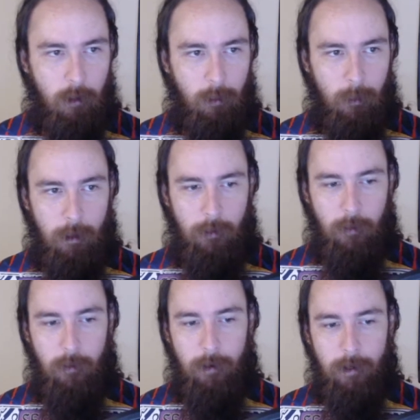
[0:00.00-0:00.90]
And
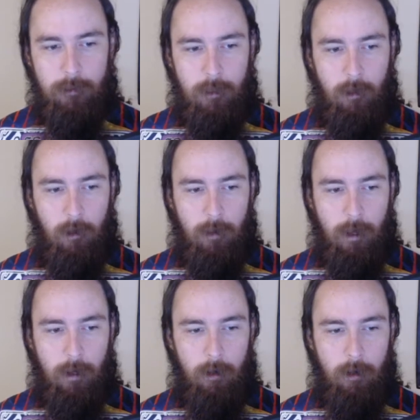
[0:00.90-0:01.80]
then the next thing on
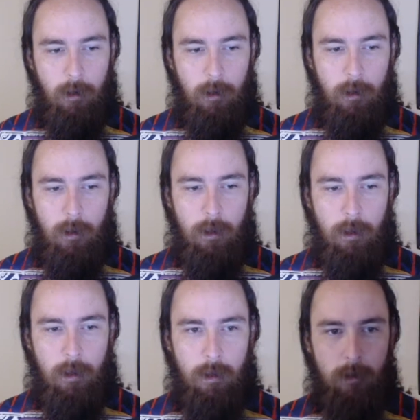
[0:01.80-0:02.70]
that
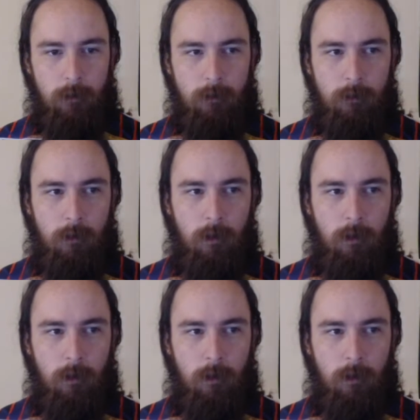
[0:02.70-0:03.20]
is